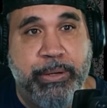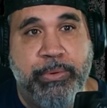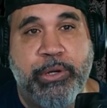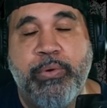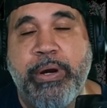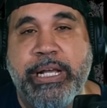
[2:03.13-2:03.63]

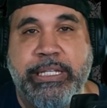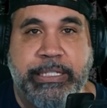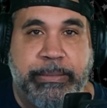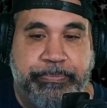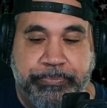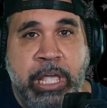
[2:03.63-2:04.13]
request.
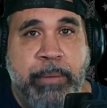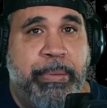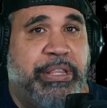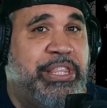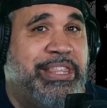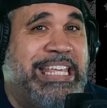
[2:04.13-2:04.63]

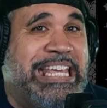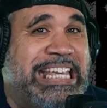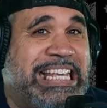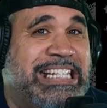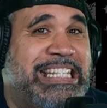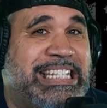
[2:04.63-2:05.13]
But the thing
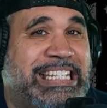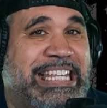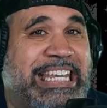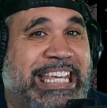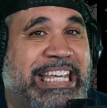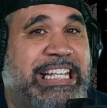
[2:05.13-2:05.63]
is
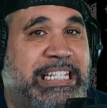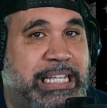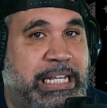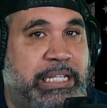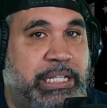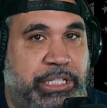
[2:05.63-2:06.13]
it is
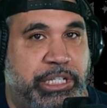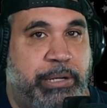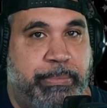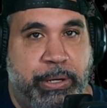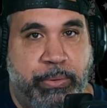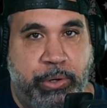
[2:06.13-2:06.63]
a
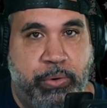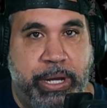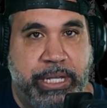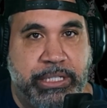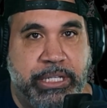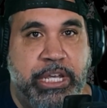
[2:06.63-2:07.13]
legitimate
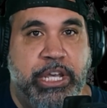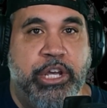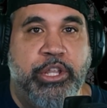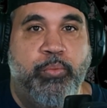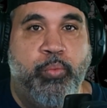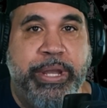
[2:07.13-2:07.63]
request.
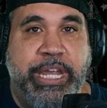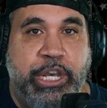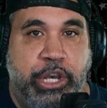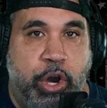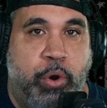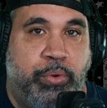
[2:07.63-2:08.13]
We
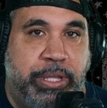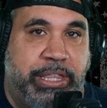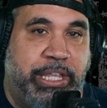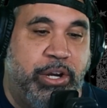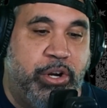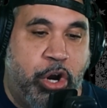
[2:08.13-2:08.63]
know that
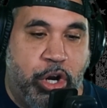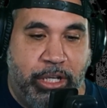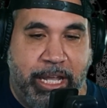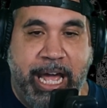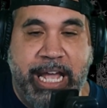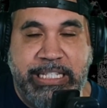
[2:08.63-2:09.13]
there are
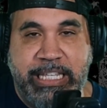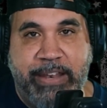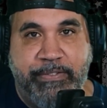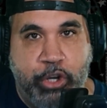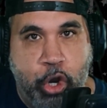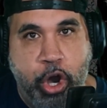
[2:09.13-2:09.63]
lies that
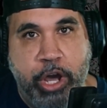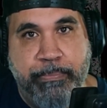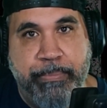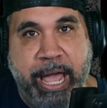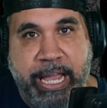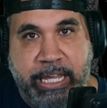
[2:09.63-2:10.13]
have gone
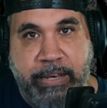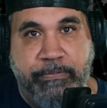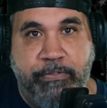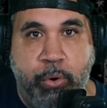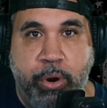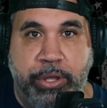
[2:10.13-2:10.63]
back and
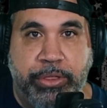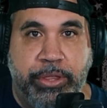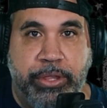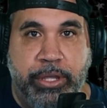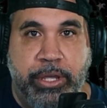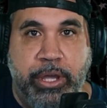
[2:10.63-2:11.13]
forth.
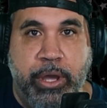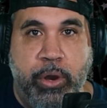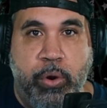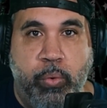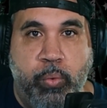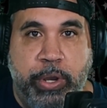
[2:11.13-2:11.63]

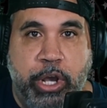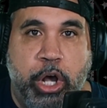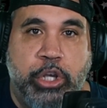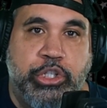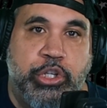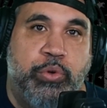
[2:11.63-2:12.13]
We
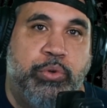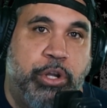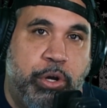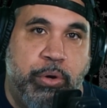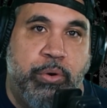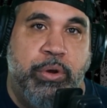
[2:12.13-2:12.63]
also
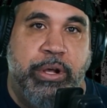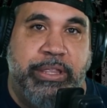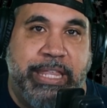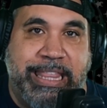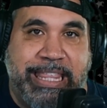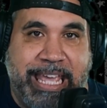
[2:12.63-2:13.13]
know
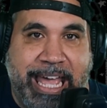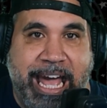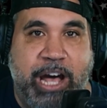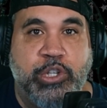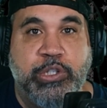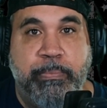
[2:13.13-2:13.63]
that the
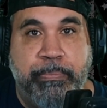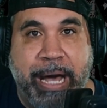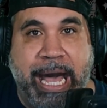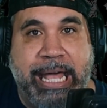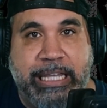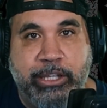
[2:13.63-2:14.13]
House
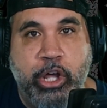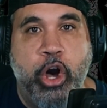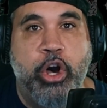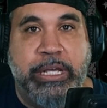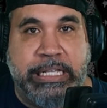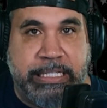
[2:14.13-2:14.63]
by
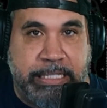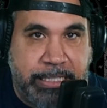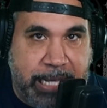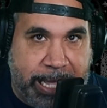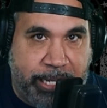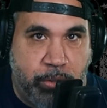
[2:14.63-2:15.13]
law is
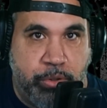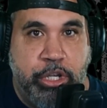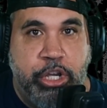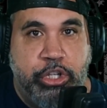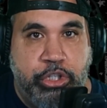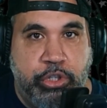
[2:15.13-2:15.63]
entitled
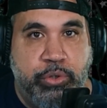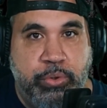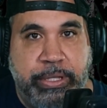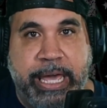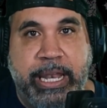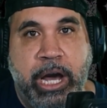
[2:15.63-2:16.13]
to
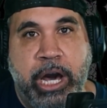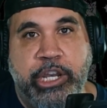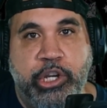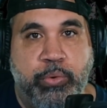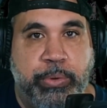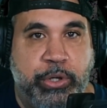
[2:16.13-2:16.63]
that
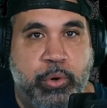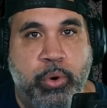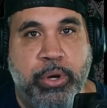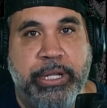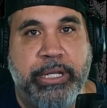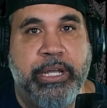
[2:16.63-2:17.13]
audio
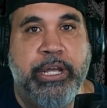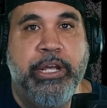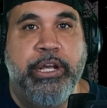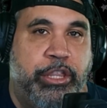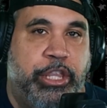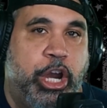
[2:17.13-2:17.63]
recording.
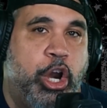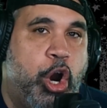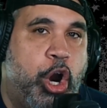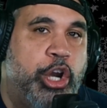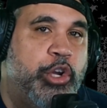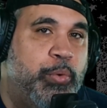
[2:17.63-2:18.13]
They're
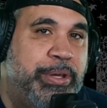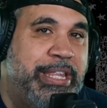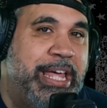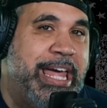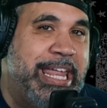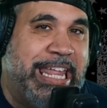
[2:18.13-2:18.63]
arguing
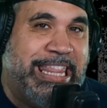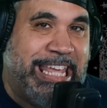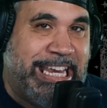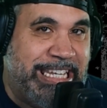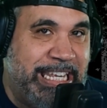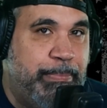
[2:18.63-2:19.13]
that
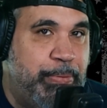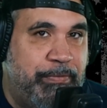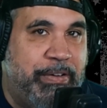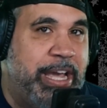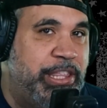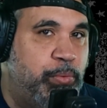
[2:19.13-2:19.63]
they did
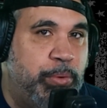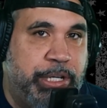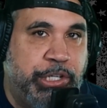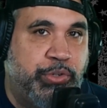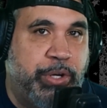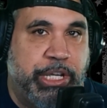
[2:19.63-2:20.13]
provide the
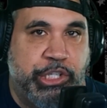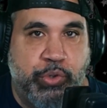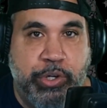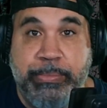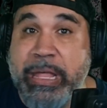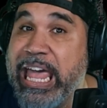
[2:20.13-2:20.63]
written
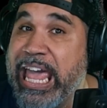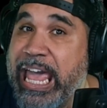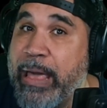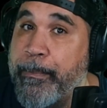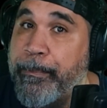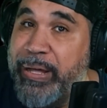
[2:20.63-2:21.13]
transcript,
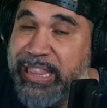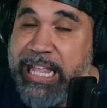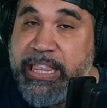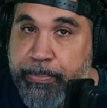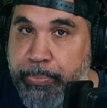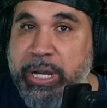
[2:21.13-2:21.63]
but
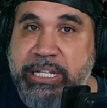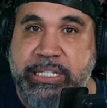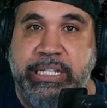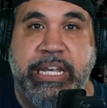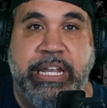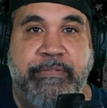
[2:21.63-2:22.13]
that the
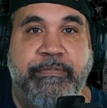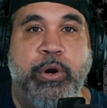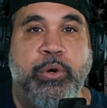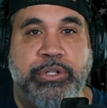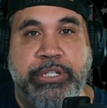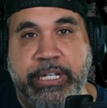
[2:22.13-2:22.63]
president
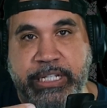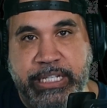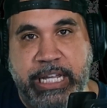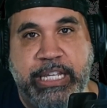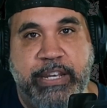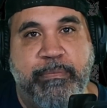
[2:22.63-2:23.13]
invoked
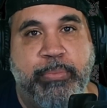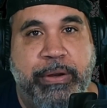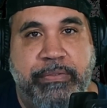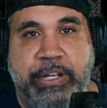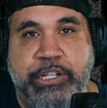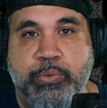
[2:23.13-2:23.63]
executive
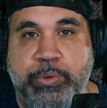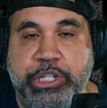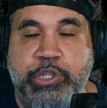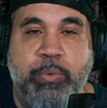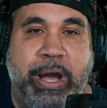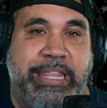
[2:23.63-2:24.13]
privilege, which
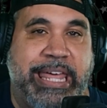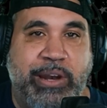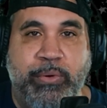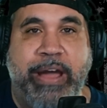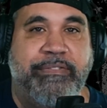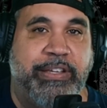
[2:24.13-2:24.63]
is why they
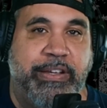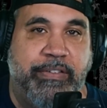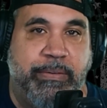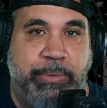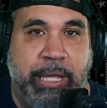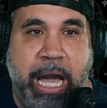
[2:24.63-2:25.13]
don't have to give
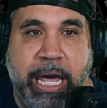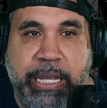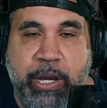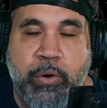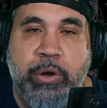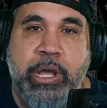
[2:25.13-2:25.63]
up the audio.